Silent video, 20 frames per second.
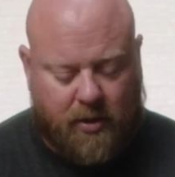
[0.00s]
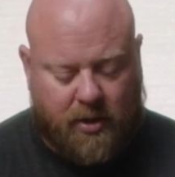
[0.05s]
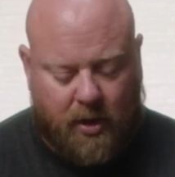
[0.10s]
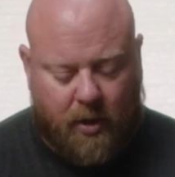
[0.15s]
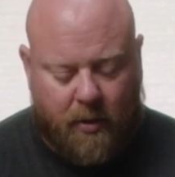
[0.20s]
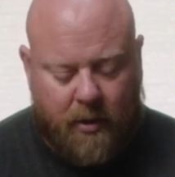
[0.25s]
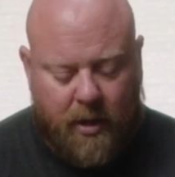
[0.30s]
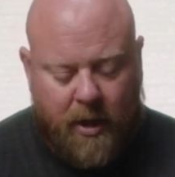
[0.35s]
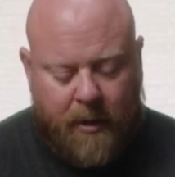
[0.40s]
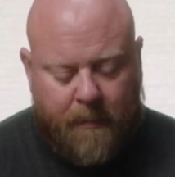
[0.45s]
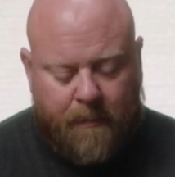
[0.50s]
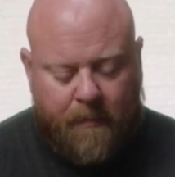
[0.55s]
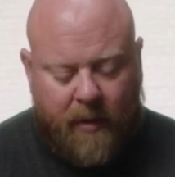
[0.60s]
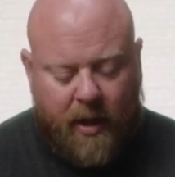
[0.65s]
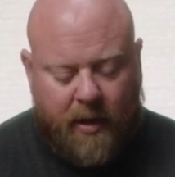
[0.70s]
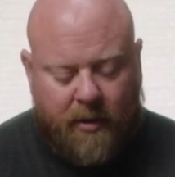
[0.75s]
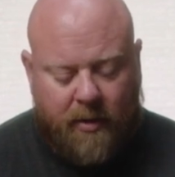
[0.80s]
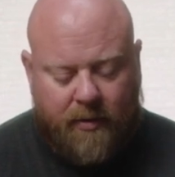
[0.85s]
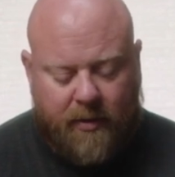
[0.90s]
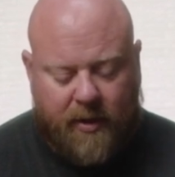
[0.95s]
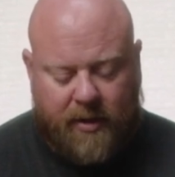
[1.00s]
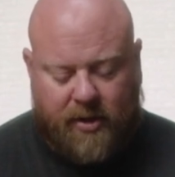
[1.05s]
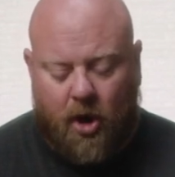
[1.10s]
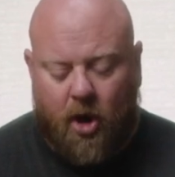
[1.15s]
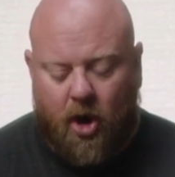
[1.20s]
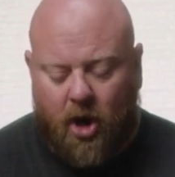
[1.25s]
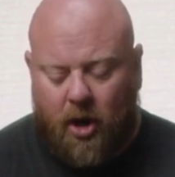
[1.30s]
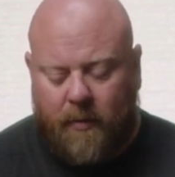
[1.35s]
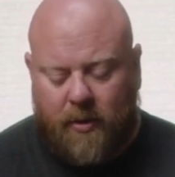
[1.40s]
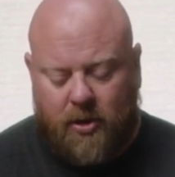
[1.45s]
So this
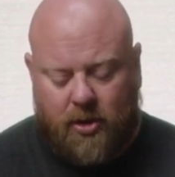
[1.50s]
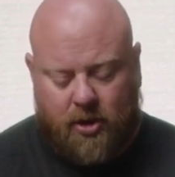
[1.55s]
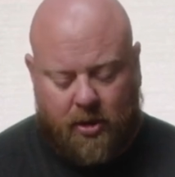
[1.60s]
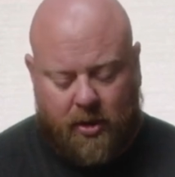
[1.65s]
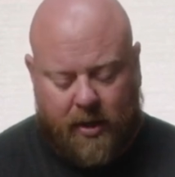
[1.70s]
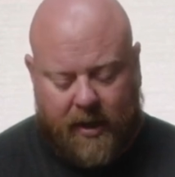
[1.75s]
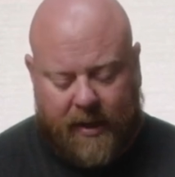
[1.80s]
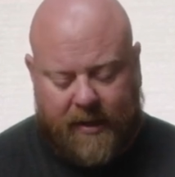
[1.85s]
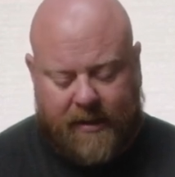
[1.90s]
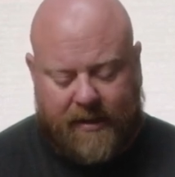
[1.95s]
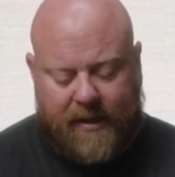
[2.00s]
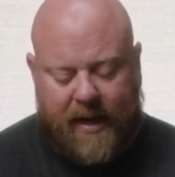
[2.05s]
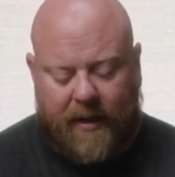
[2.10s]
Harbinger is